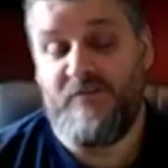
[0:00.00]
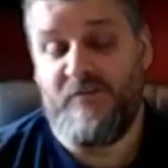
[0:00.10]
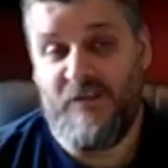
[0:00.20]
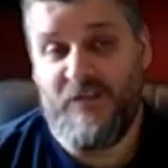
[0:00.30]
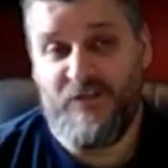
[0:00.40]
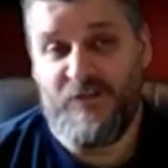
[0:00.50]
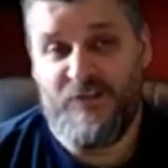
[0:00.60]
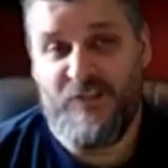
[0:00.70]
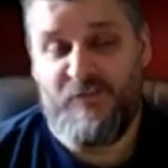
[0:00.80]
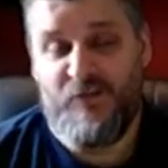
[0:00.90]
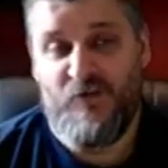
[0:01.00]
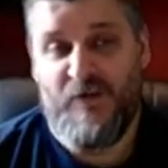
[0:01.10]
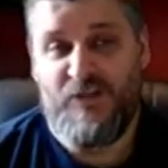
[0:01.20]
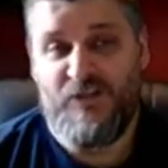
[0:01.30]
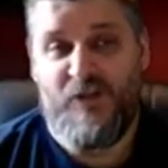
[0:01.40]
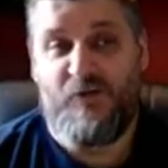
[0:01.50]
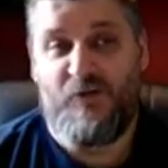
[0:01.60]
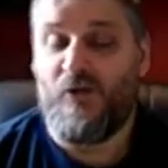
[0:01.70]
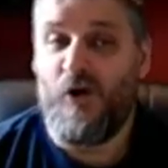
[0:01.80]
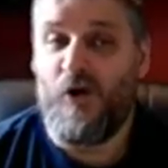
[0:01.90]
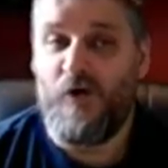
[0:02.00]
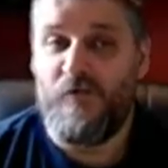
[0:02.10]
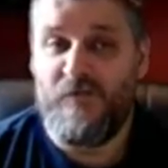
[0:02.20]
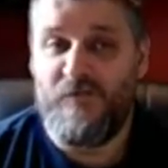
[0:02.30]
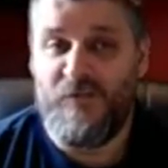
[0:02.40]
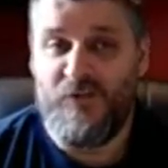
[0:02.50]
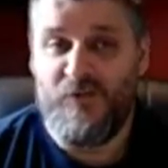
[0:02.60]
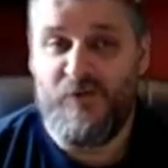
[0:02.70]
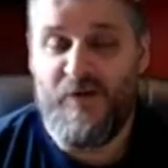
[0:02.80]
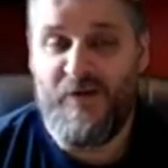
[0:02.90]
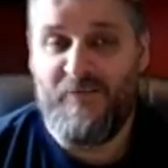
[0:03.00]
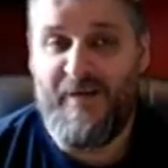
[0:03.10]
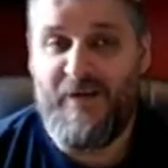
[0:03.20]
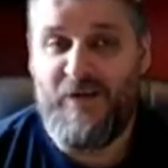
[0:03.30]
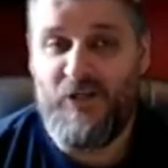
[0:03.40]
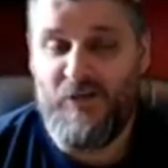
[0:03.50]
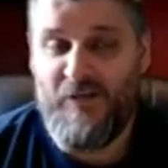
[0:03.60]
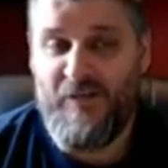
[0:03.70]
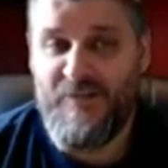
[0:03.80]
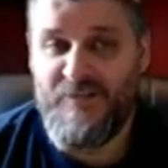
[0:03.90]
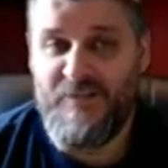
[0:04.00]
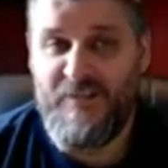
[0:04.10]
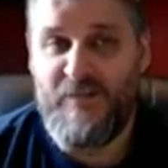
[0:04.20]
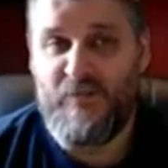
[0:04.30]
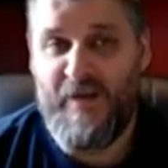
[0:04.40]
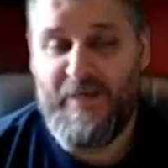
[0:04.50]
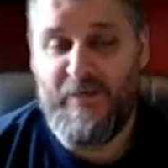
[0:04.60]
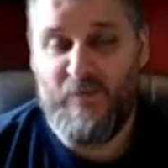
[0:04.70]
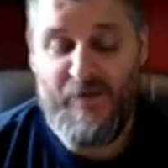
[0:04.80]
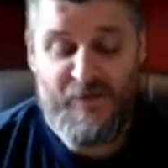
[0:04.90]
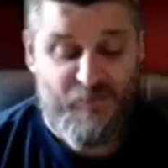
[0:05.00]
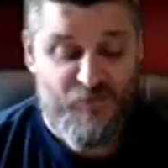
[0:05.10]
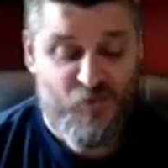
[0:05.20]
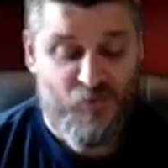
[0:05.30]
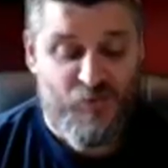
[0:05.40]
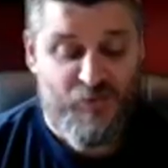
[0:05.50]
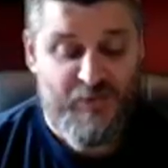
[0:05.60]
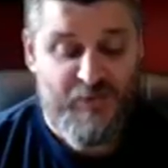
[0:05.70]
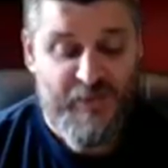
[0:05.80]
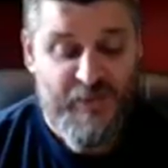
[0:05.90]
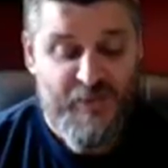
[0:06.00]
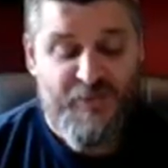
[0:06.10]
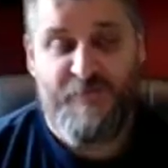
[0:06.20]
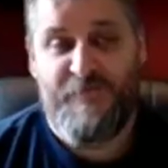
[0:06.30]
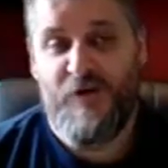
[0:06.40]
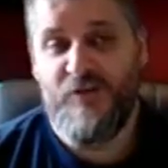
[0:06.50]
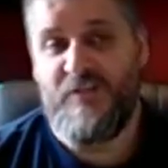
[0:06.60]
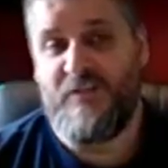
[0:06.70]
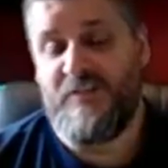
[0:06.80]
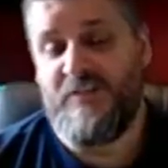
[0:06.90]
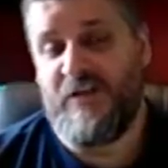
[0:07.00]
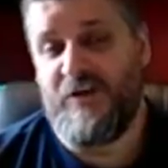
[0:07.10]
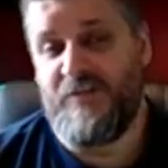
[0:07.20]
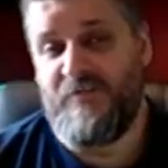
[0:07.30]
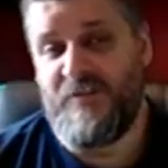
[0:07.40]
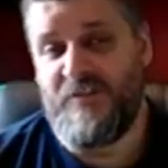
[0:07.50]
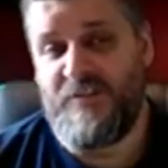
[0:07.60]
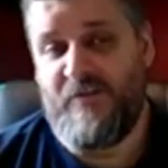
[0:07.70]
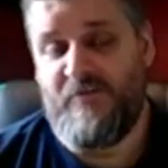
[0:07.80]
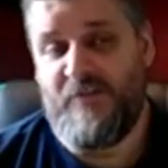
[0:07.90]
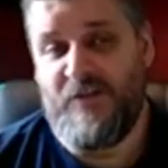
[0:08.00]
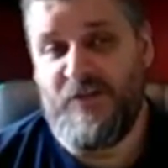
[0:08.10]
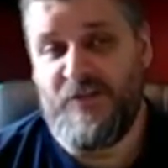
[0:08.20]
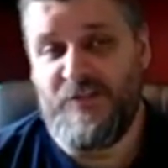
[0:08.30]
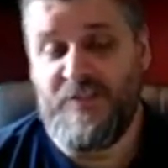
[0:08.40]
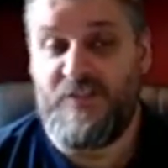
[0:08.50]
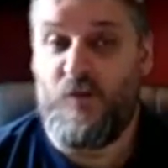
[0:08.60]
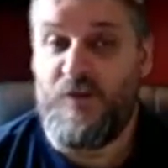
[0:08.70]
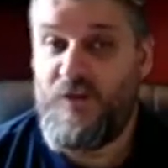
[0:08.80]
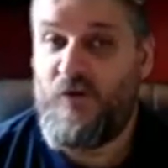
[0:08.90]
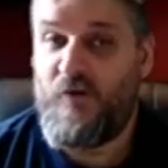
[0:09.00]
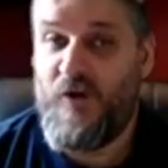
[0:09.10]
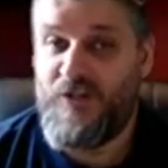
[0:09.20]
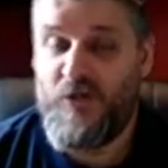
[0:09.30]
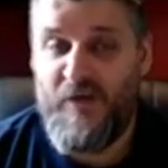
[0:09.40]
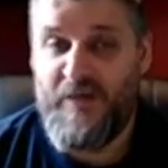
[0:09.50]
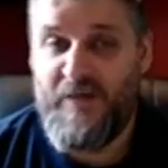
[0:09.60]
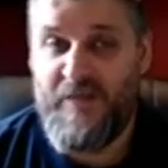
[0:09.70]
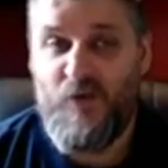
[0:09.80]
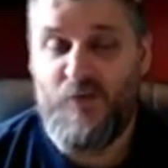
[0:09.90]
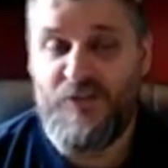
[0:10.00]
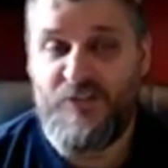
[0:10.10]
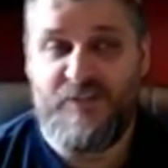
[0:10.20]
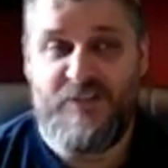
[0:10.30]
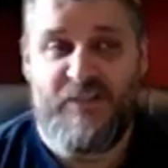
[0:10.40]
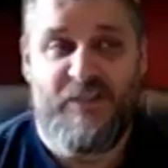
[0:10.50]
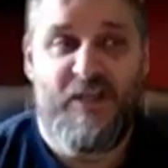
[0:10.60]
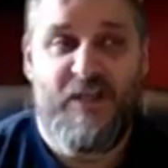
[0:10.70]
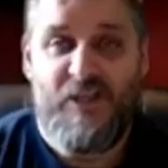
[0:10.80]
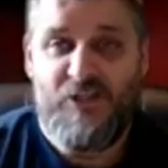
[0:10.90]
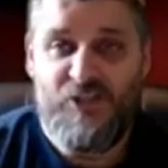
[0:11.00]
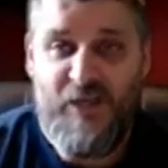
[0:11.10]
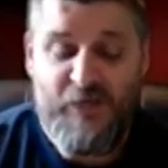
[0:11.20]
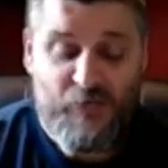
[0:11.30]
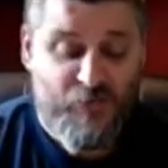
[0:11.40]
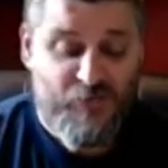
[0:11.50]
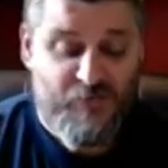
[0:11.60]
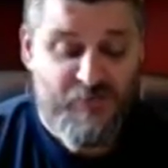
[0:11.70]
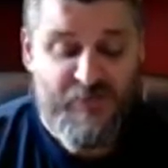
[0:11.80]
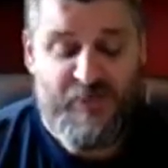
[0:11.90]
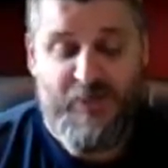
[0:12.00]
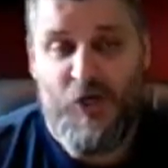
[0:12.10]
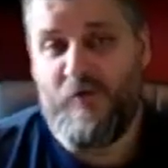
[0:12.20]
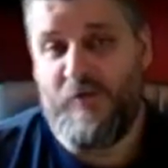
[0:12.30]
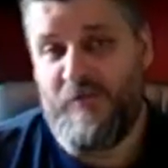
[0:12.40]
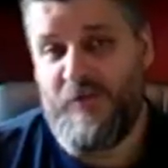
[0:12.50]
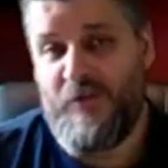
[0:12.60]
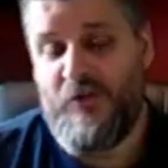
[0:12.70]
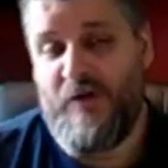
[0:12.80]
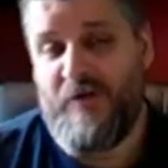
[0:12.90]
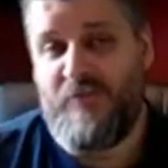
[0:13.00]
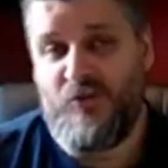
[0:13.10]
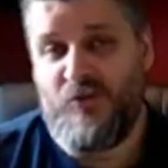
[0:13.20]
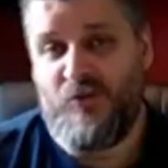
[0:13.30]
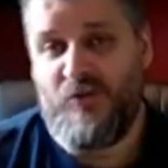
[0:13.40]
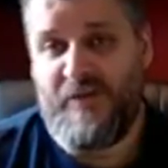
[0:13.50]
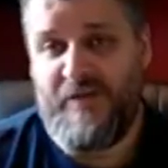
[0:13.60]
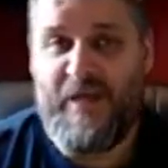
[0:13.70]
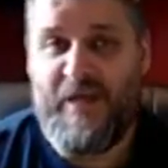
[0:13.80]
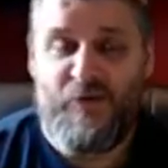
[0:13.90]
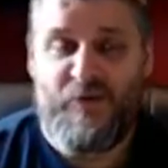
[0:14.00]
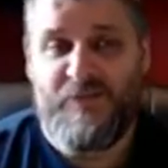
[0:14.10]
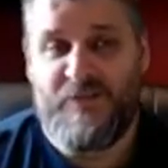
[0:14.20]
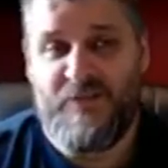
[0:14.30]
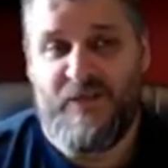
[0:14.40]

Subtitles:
videos to give you a general overview of how to utilize the readyRANDOM tool. The first in the series of this 7 videos is the one that you're watching right now, which is the general overview of the tool and how it